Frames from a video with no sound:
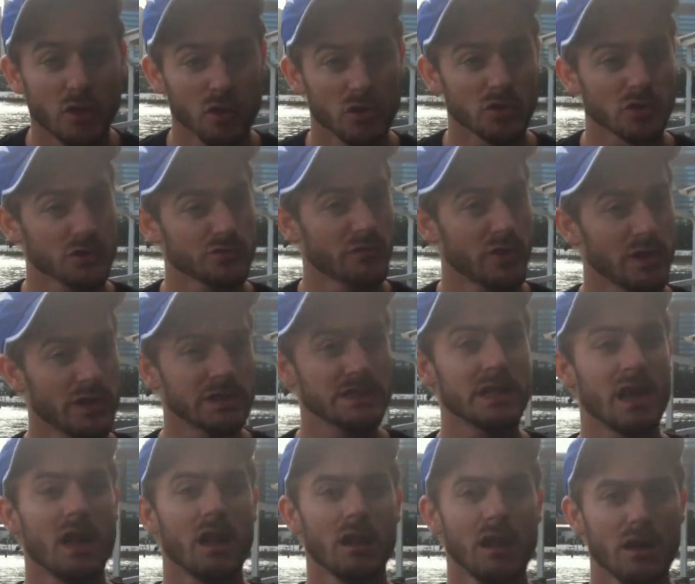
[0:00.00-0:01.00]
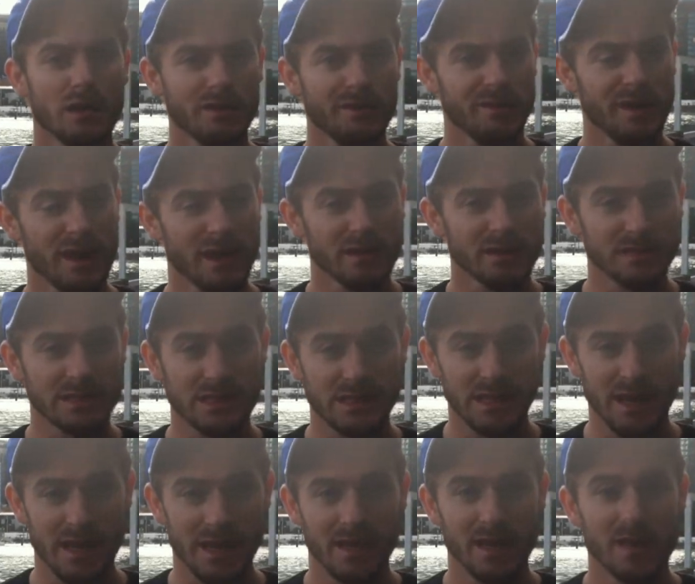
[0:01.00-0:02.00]
that cause runners a lot of hell
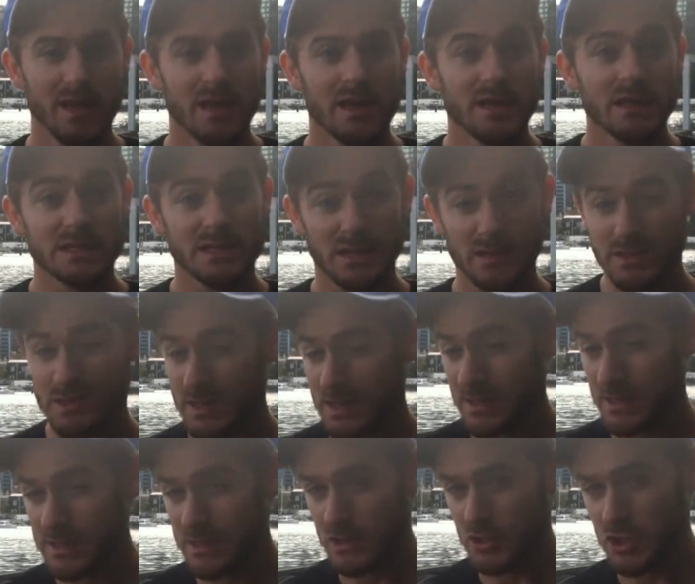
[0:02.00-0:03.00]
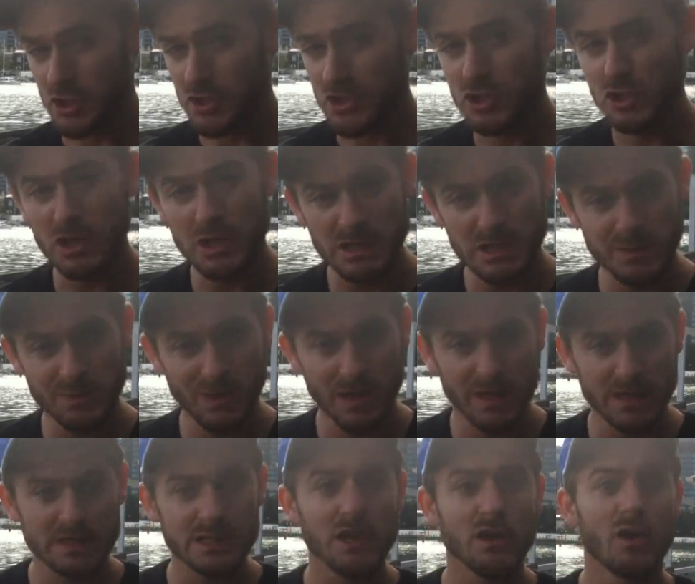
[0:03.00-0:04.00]
today. So things such as shin
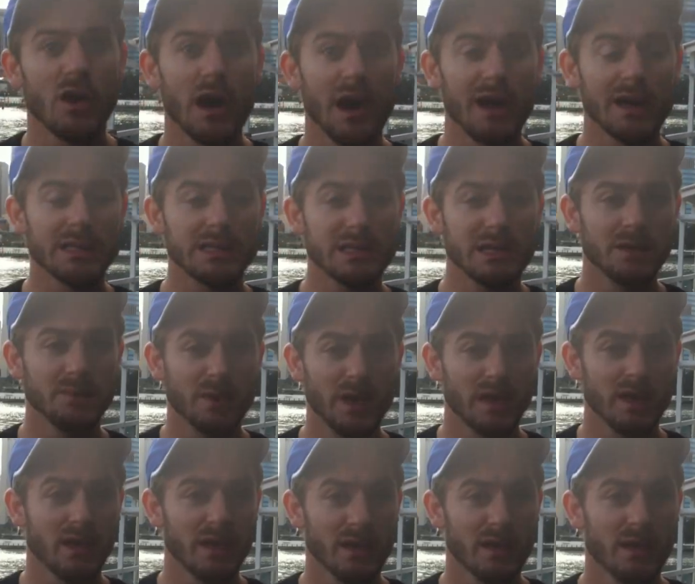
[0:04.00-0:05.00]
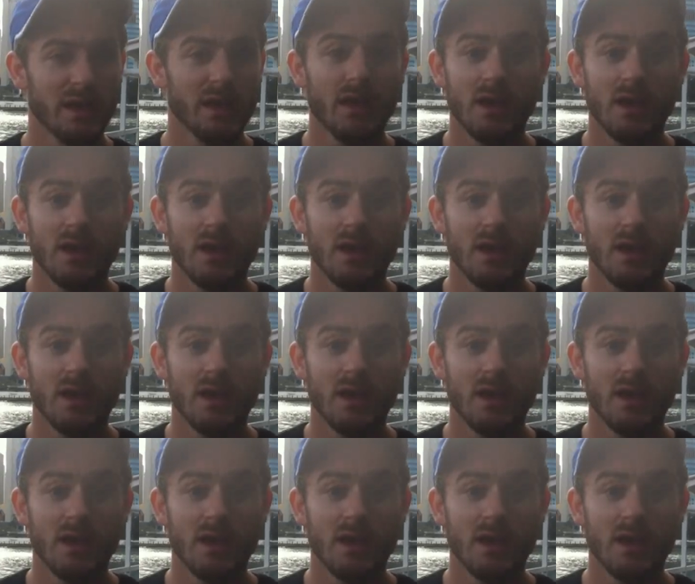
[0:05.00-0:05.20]
splints or ITB.